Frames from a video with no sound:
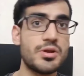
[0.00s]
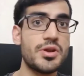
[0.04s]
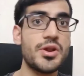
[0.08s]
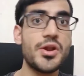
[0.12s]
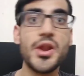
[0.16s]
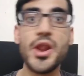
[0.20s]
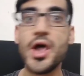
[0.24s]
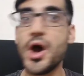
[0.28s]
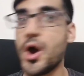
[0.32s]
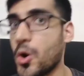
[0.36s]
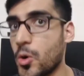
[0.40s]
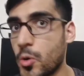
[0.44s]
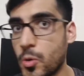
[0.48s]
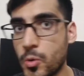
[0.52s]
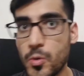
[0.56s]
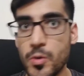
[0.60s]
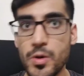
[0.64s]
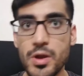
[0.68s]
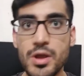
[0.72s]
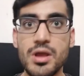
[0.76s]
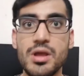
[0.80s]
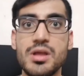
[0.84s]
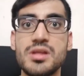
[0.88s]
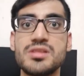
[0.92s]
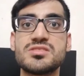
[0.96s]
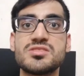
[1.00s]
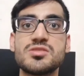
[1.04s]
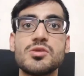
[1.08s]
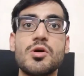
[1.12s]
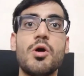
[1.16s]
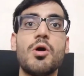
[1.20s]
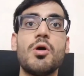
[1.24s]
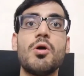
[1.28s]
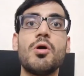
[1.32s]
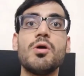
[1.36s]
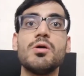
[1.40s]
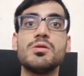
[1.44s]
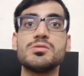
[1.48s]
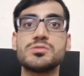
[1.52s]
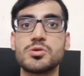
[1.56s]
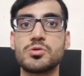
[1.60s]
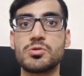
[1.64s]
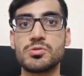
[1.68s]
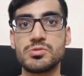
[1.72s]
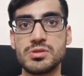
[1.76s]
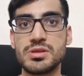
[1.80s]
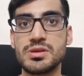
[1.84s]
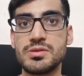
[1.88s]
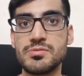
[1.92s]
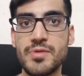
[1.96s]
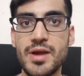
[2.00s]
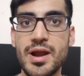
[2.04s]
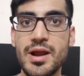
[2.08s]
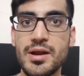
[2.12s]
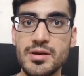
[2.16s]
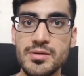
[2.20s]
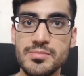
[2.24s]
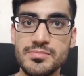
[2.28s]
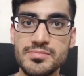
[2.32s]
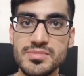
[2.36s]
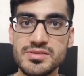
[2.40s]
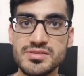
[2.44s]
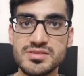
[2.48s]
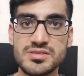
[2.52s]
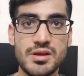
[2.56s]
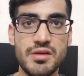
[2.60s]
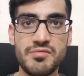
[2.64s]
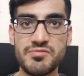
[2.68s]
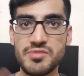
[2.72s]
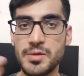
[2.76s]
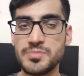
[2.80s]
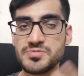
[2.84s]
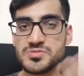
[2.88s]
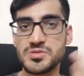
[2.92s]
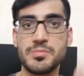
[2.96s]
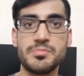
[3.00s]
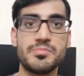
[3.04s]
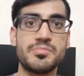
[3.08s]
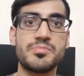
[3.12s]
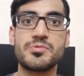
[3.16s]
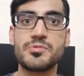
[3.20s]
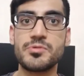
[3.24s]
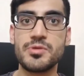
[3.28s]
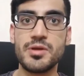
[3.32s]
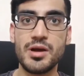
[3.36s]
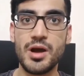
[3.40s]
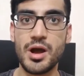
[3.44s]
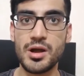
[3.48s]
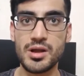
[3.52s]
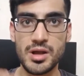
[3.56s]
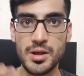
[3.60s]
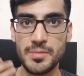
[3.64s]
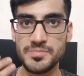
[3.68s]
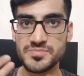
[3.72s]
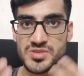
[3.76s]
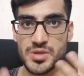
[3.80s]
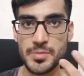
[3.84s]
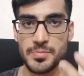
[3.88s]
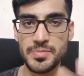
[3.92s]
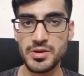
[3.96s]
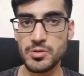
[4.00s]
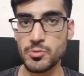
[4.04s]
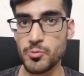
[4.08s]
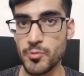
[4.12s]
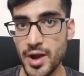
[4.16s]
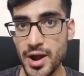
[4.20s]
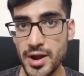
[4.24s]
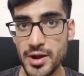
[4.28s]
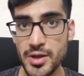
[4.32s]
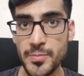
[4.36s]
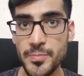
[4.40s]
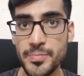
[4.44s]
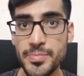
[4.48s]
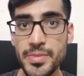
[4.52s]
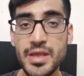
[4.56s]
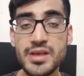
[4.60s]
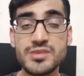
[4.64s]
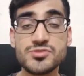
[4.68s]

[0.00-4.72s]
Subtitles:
No, it's all totally random. Stuff comes up in random.